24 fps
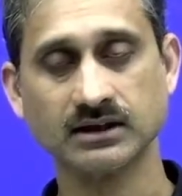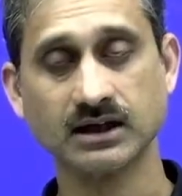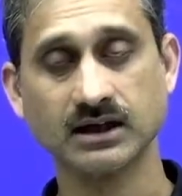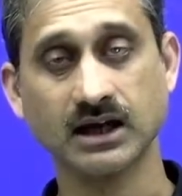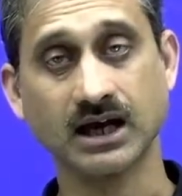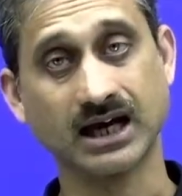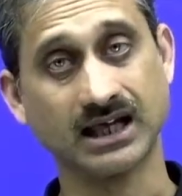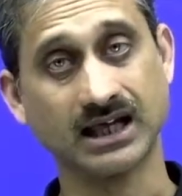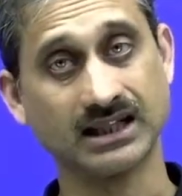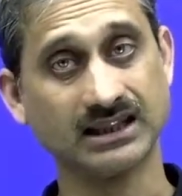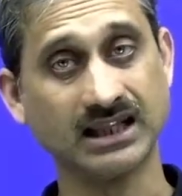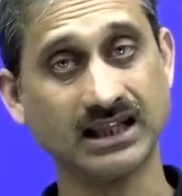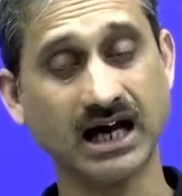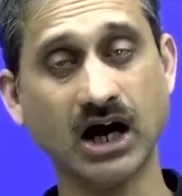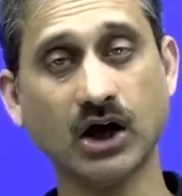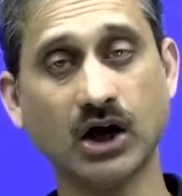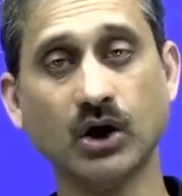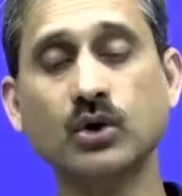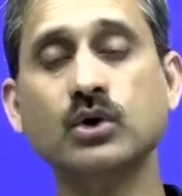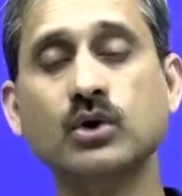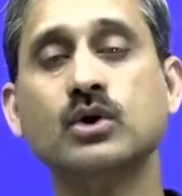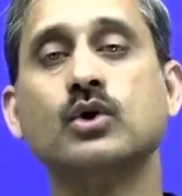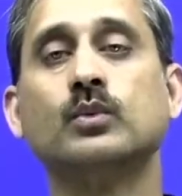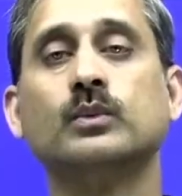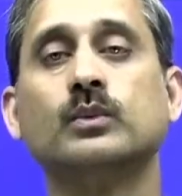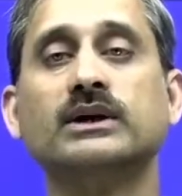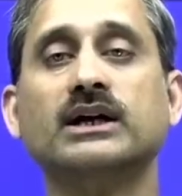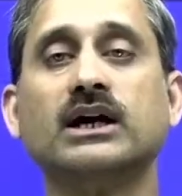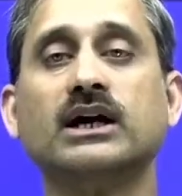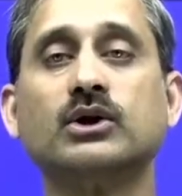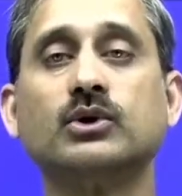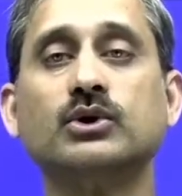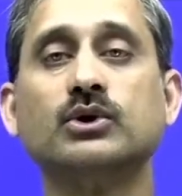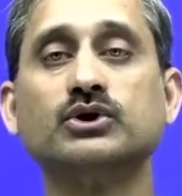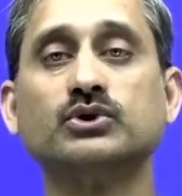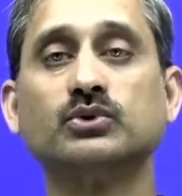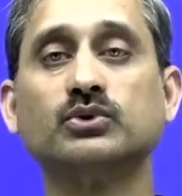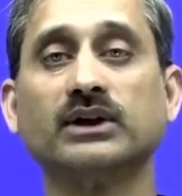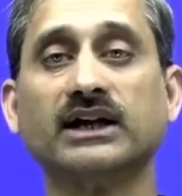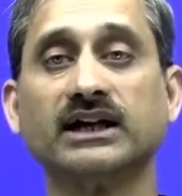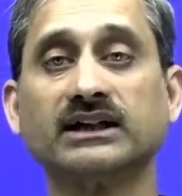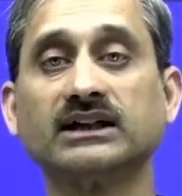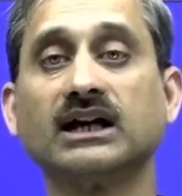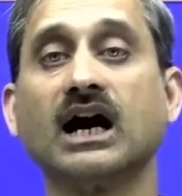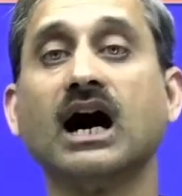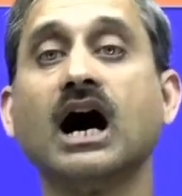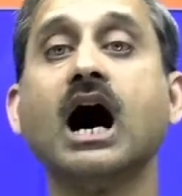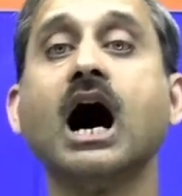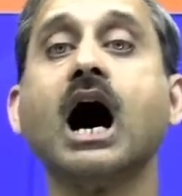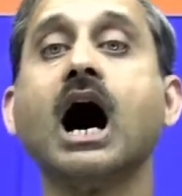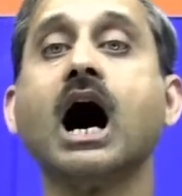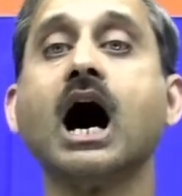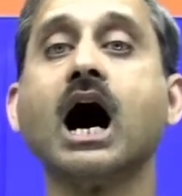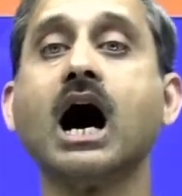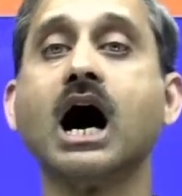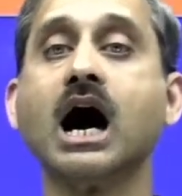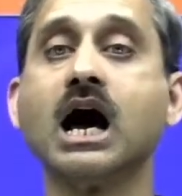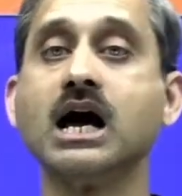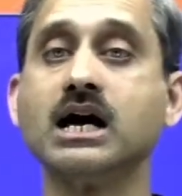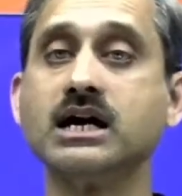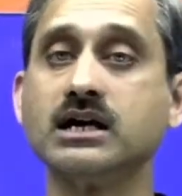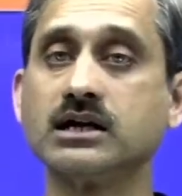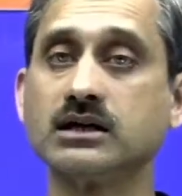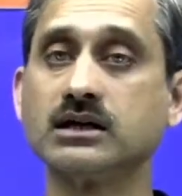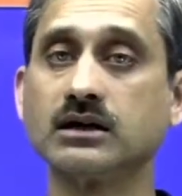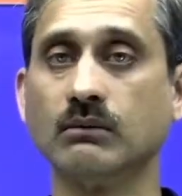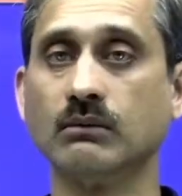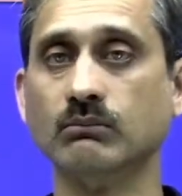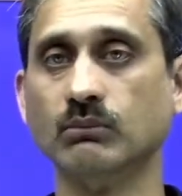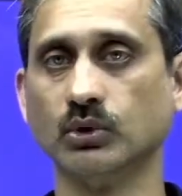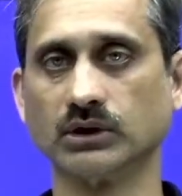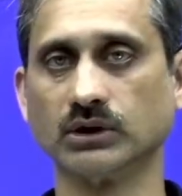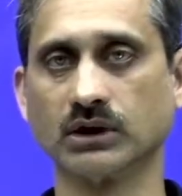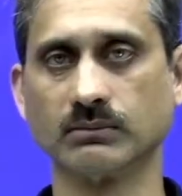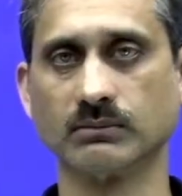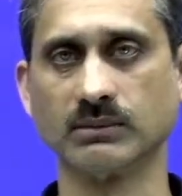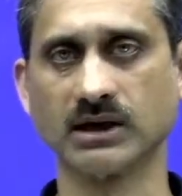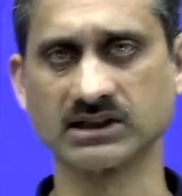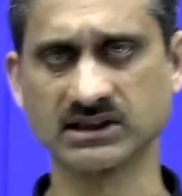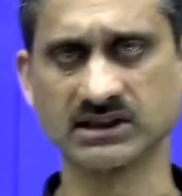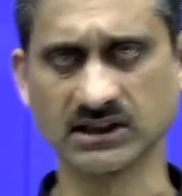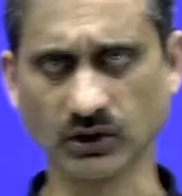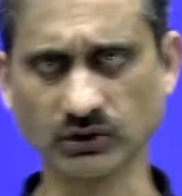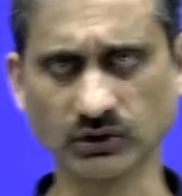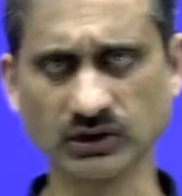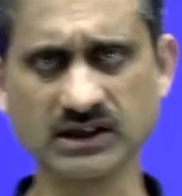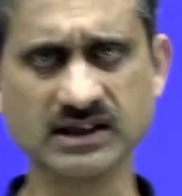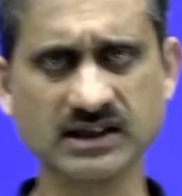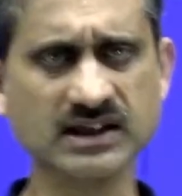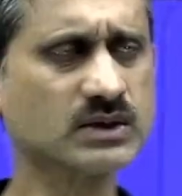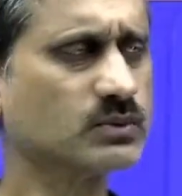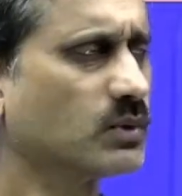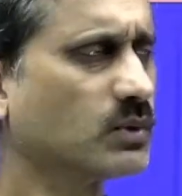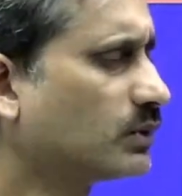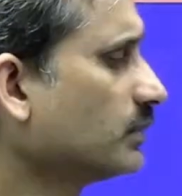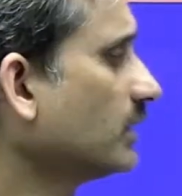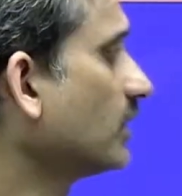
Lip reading: And now we are going to get a higher molar mass. Now, this is what we